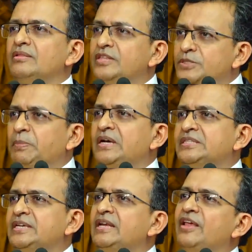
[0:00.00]
this
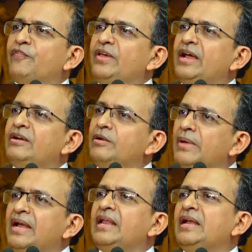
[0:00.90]
person, if he had
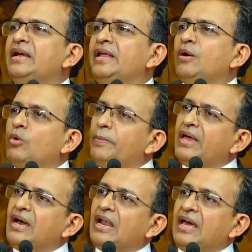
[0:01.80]
remained in India, would
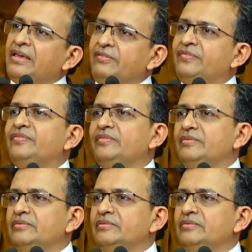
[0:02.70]
be alive.